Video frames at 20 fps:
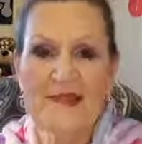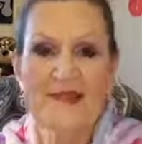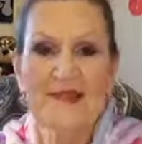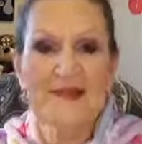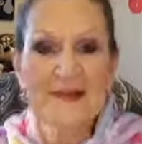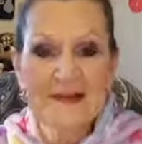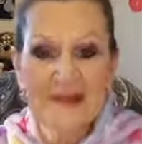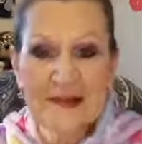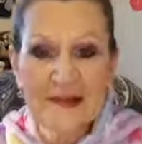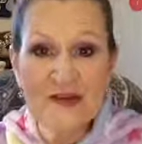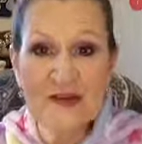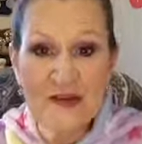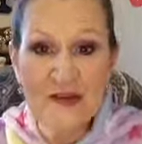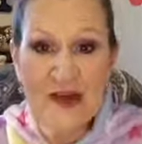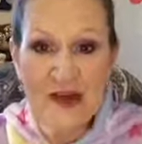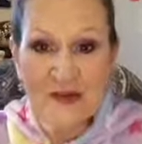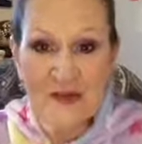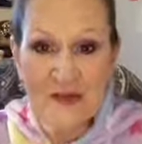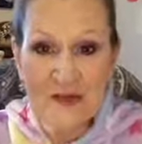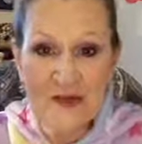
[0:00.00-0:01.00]
listen to your gut
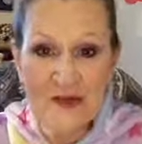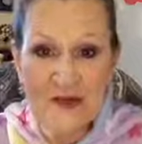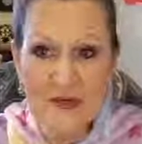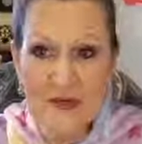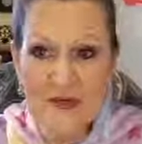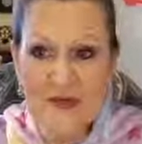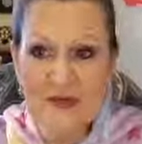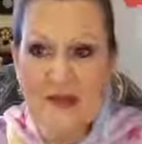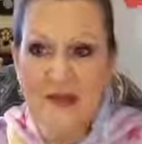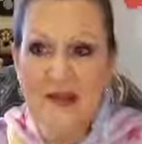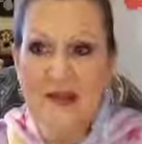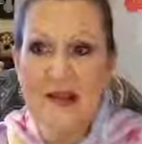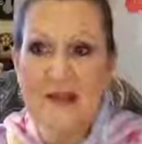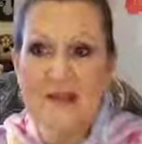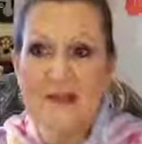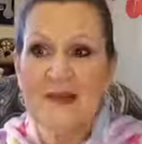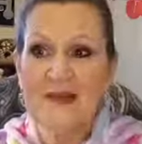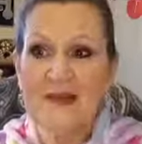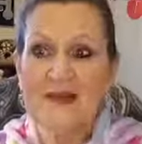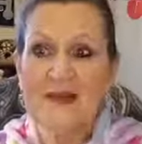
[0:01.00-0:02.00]
and your intuition,
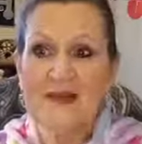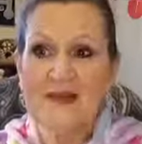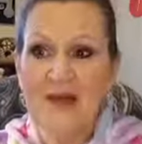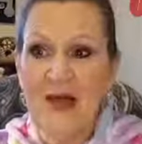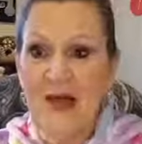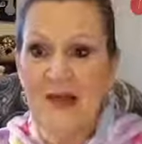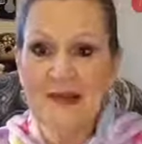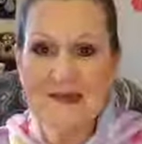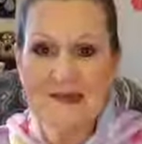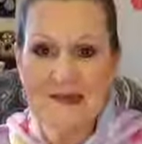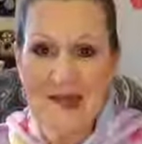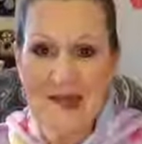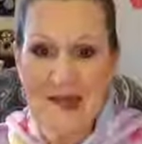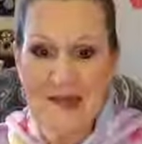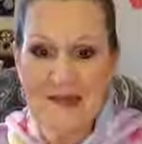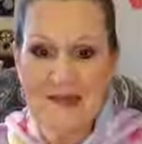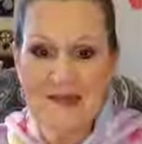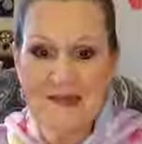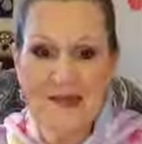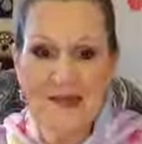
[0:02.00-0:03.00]
because a lot of
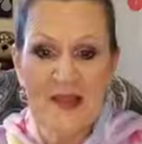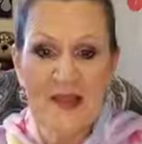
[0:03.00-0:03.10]
times